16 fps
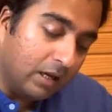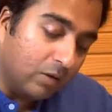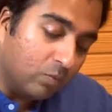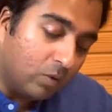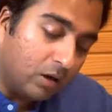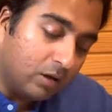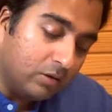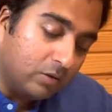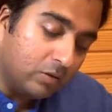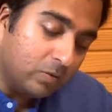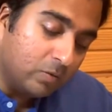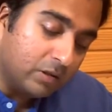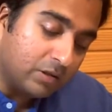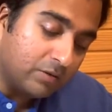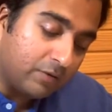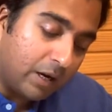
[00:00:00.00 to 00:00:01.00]
In one
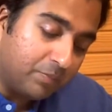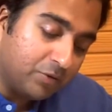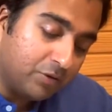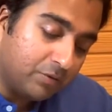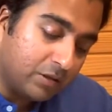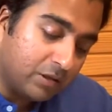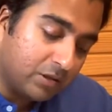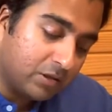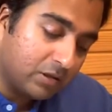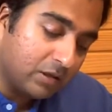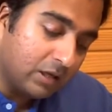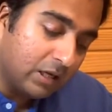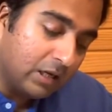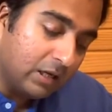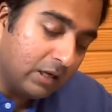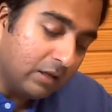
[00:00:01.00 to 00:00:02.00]
who is rapturous,
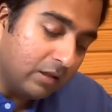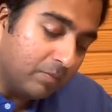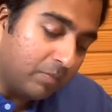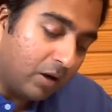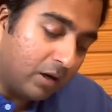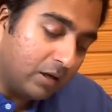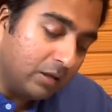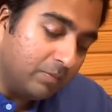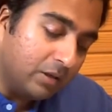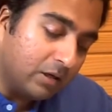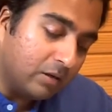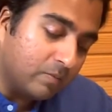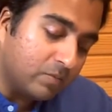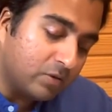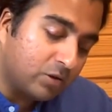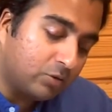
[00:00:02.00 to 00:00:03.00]
the body
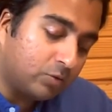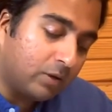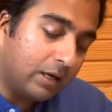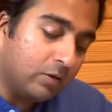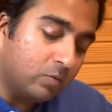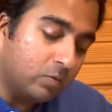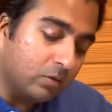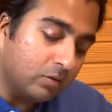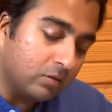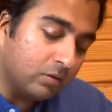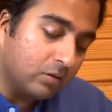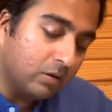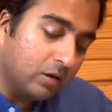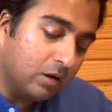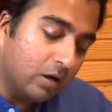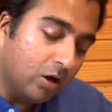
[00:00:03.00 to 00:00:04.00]
becomes tranquil.
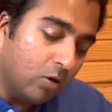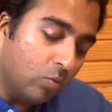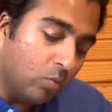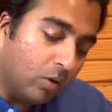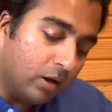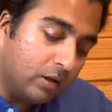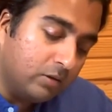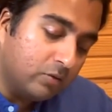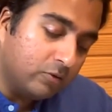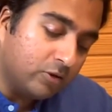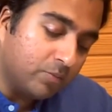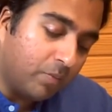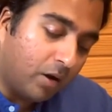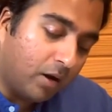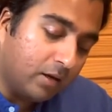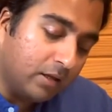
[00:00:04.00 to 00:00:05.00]
One
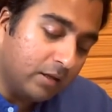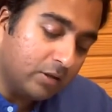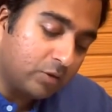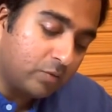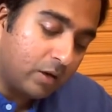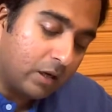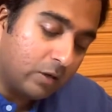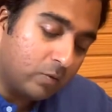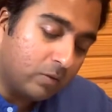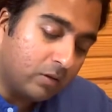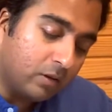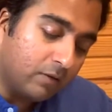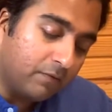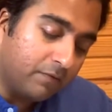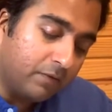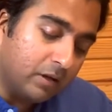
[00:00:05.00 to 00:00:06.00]
whose body is
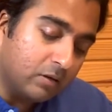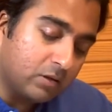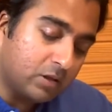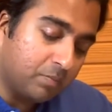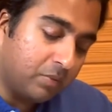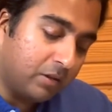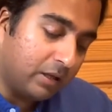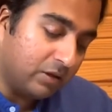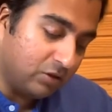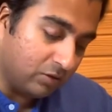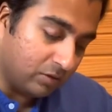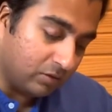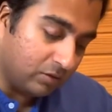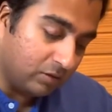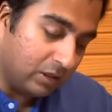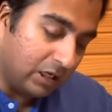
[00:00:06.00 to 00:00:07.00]
tranquil feels
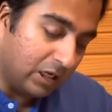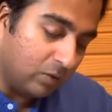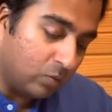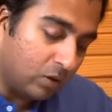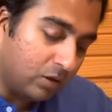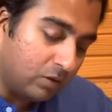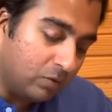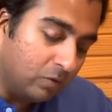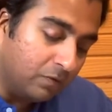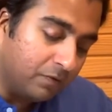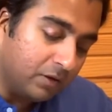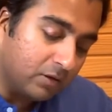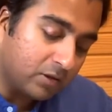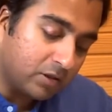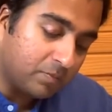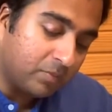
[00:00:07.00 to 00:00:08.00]
pleasure. In one who
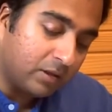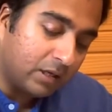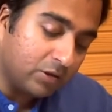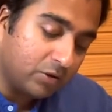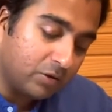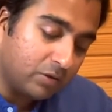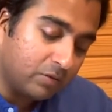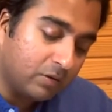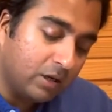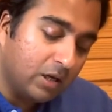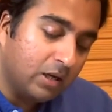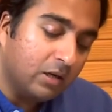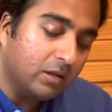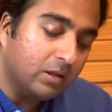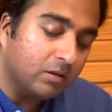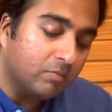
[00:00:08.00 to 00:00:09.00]
feels pleasure,
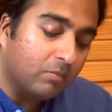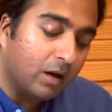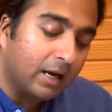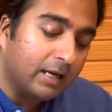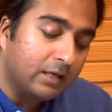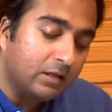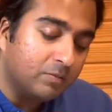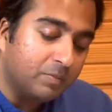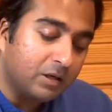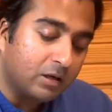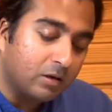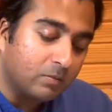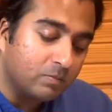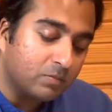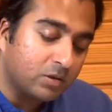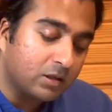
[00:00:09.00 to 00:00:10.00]
the mind
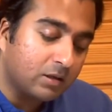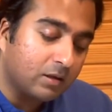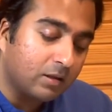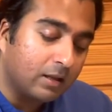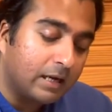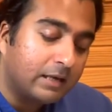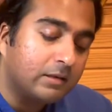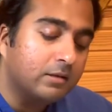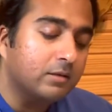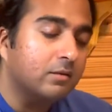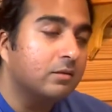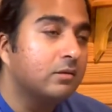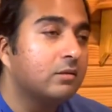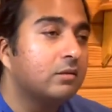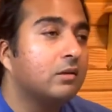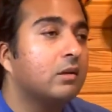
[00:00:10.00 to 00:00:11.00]
becomes
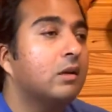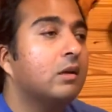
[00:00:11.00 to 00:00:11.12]
collected.